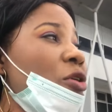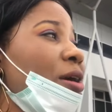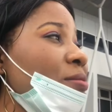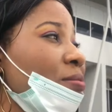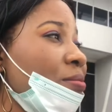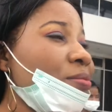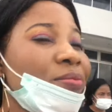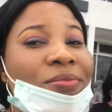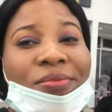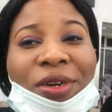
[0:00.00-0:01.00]
I'm
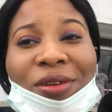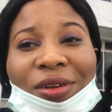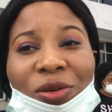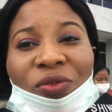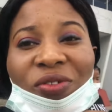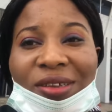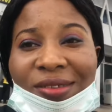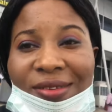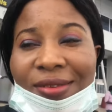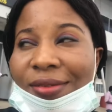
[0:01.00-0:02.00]
not
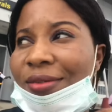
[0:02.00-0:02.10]
nervous.